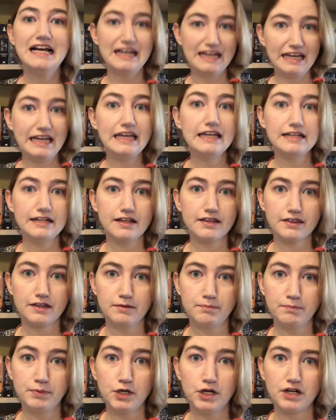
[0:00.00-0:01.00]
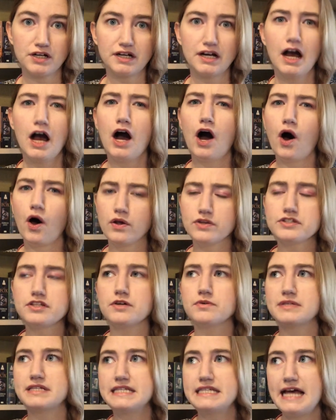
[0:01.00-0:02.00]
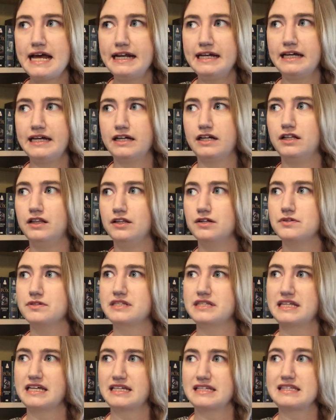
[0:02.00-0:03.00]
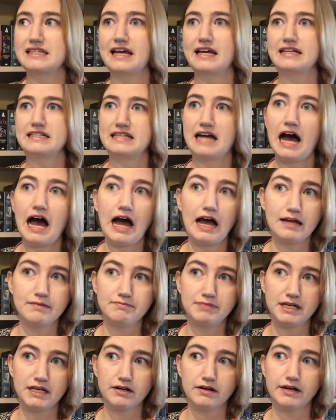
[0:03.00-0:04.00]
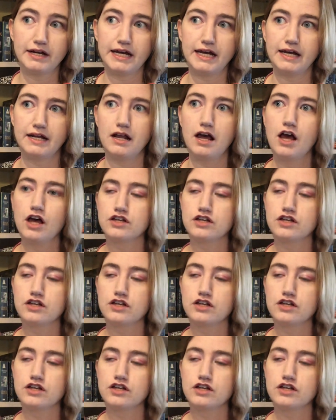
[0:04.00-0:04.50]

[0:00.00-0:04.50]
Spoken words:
in the book. Also, setting includes things like time period.